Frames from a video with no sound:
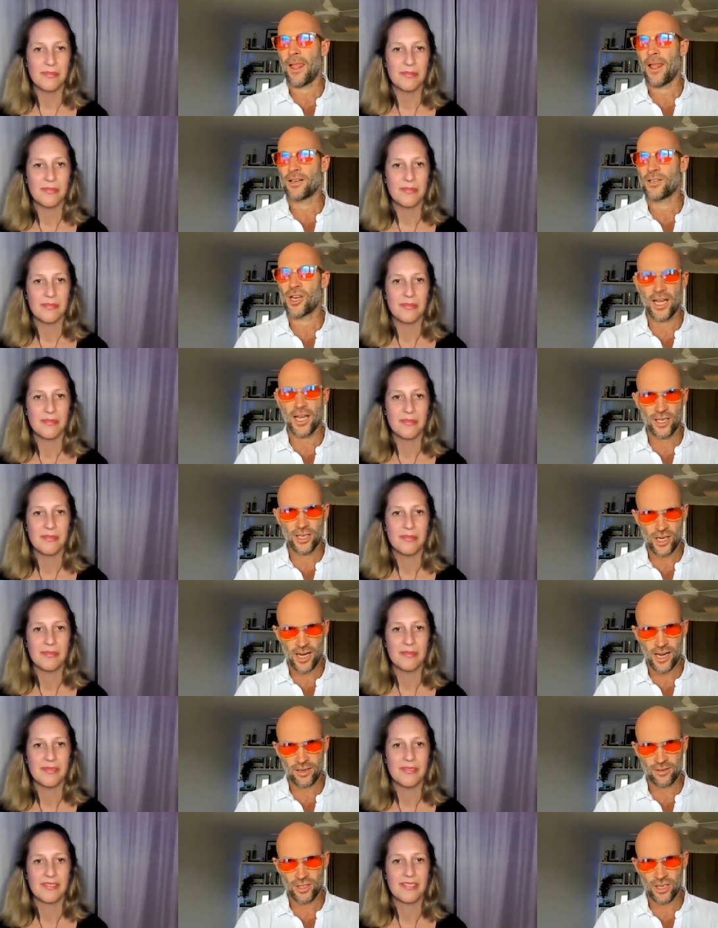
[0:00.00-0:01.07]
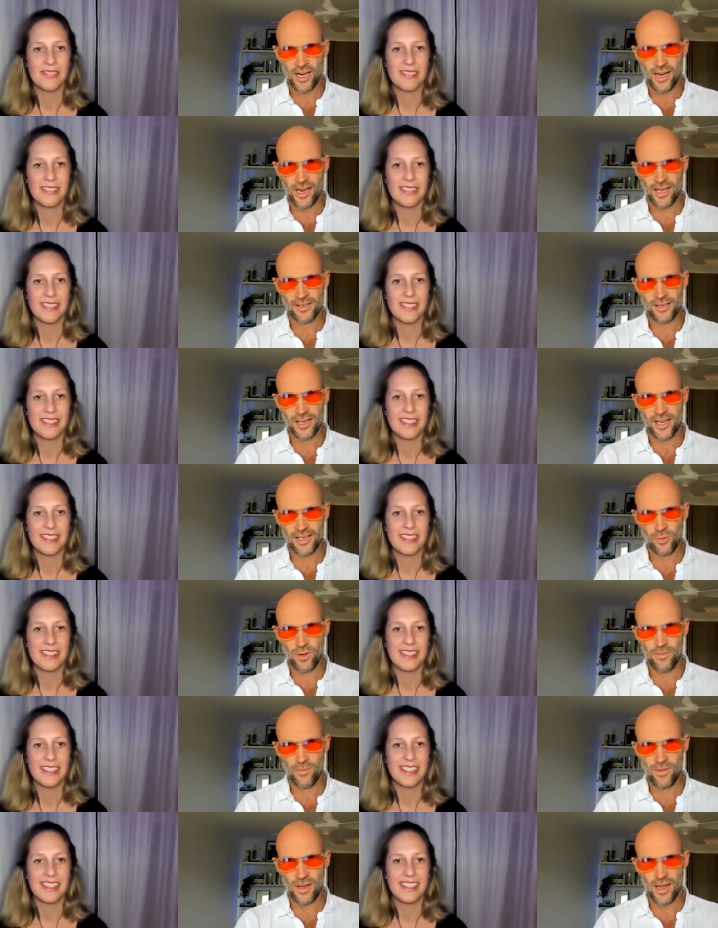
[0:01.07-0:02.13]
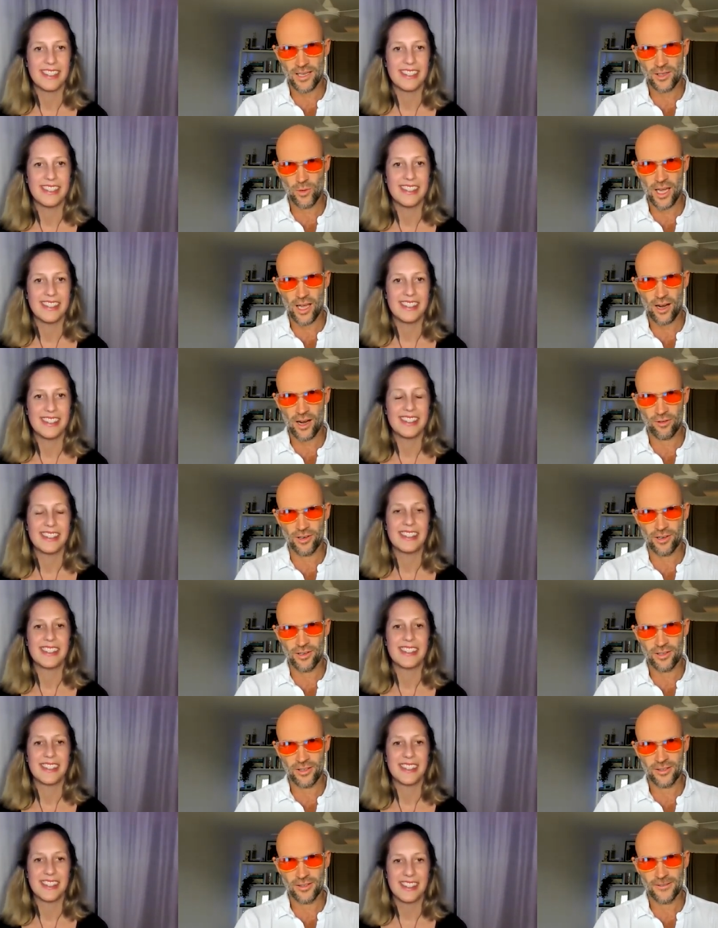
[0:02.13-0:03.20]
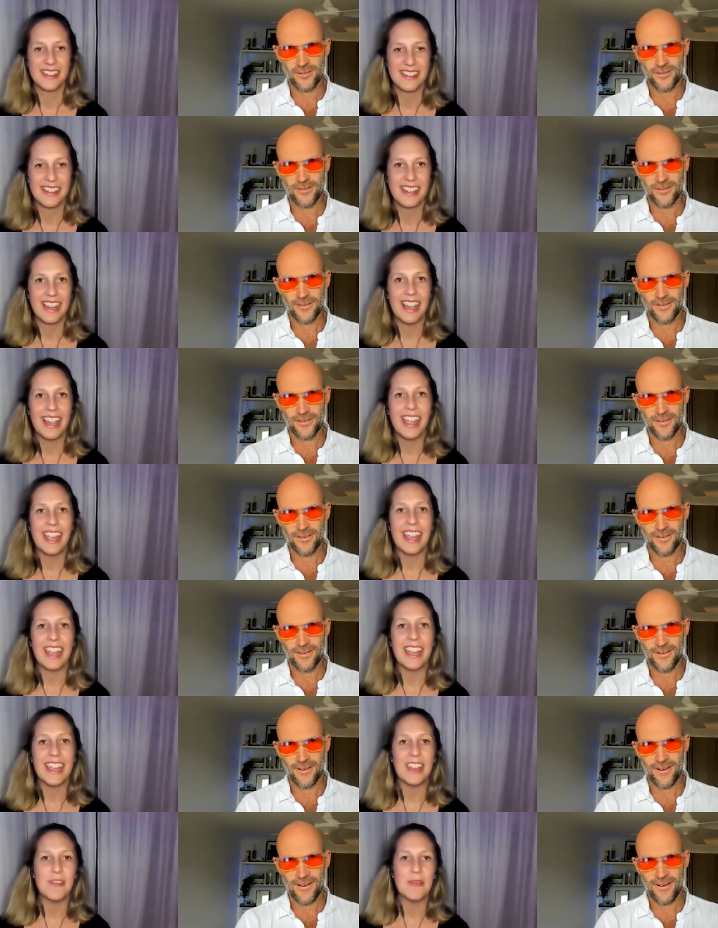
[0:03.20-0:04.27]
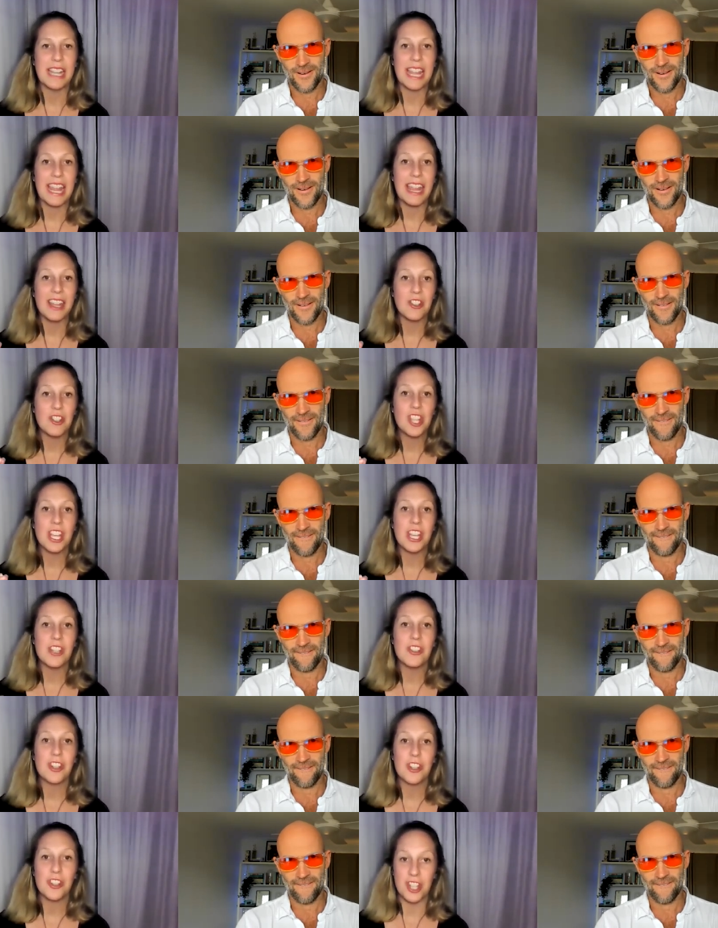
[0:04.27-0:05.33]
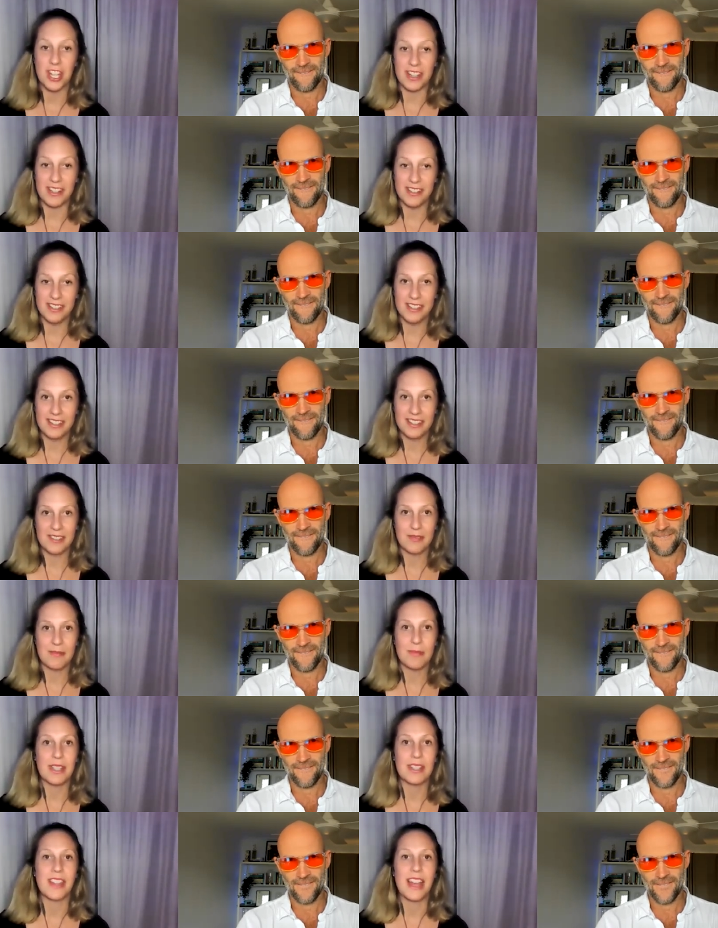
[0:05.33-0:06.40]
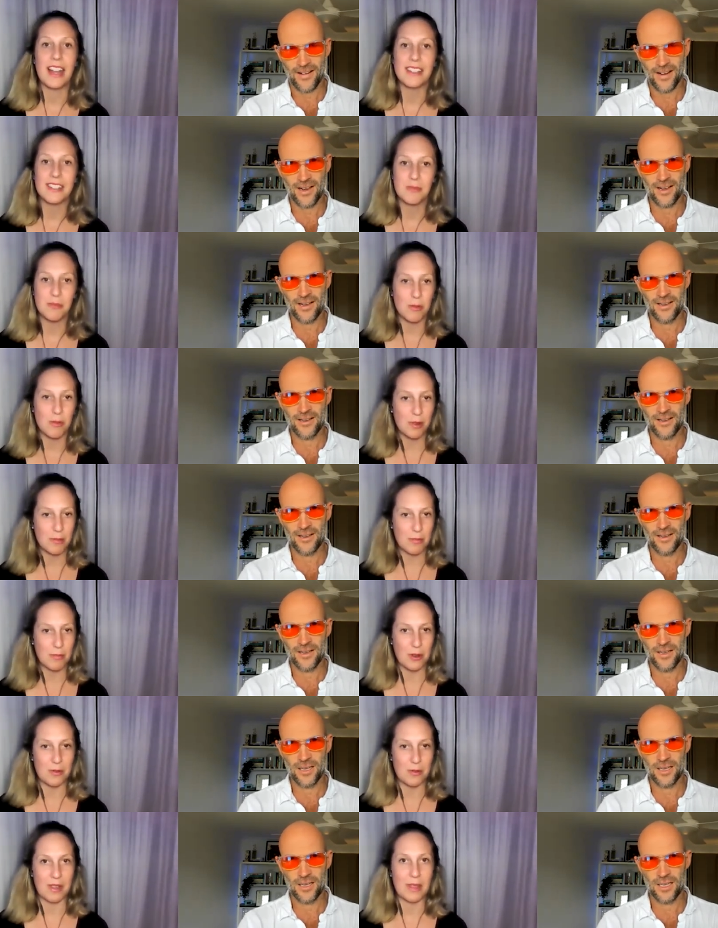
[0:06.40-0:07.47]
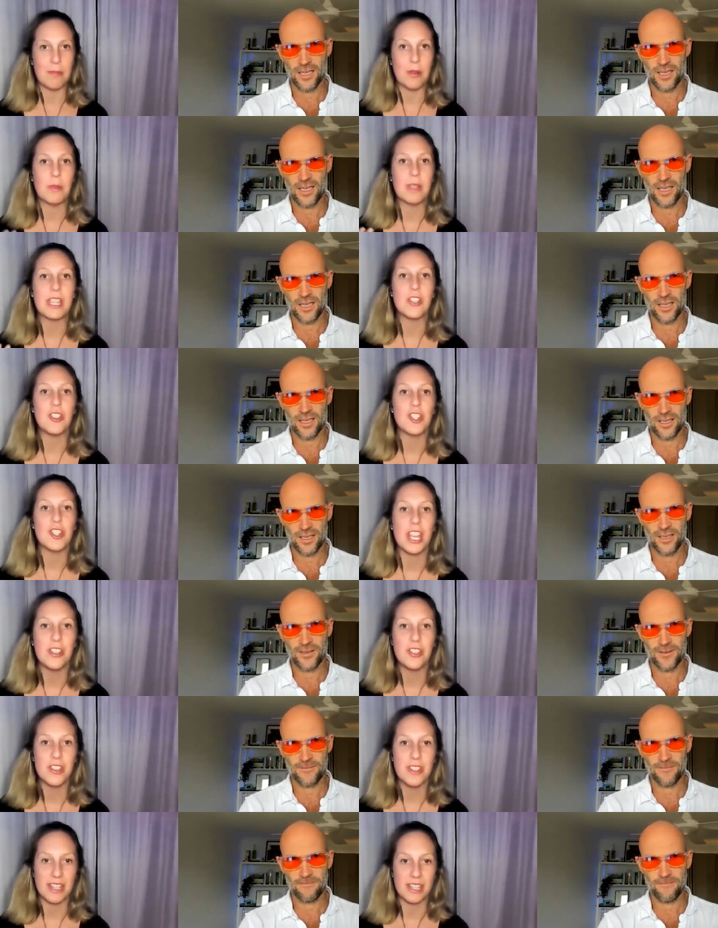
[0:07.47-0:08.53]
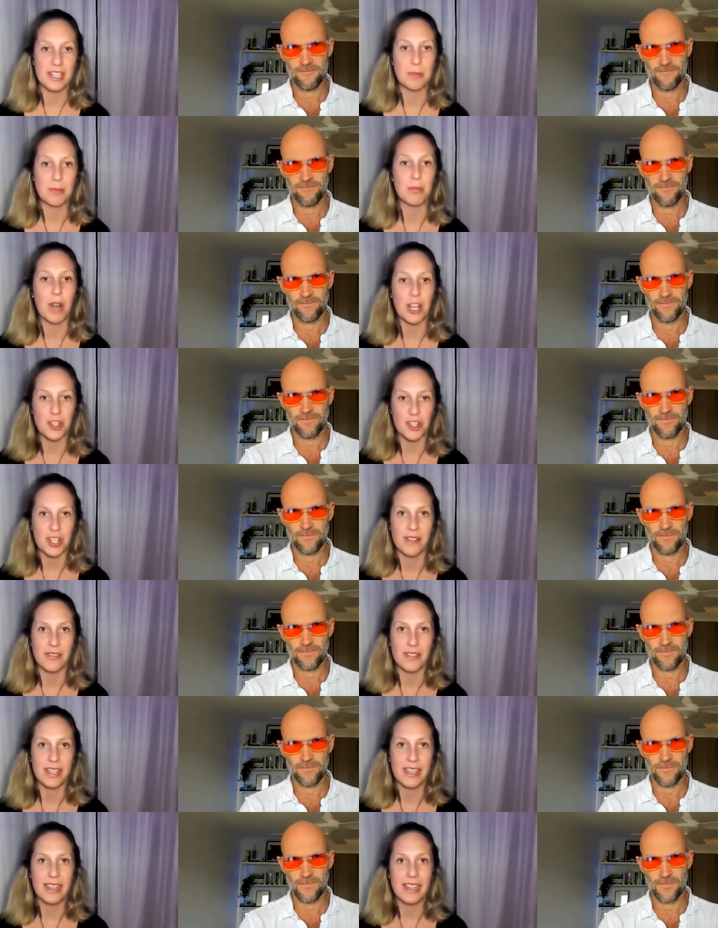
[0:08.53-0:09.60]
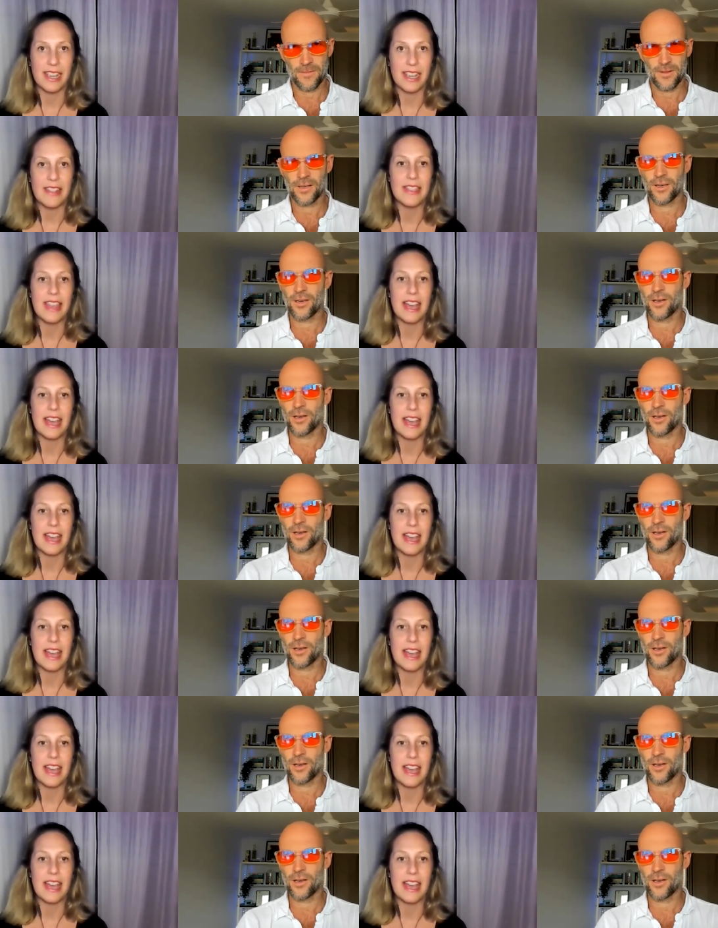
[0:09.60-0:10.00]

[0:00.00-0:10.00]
Speaker 1: change our genetics as we as we get older?
Speaker 2: It we can't change our genes because that's uh-huh. what we're born with, but we can change the expression of it. And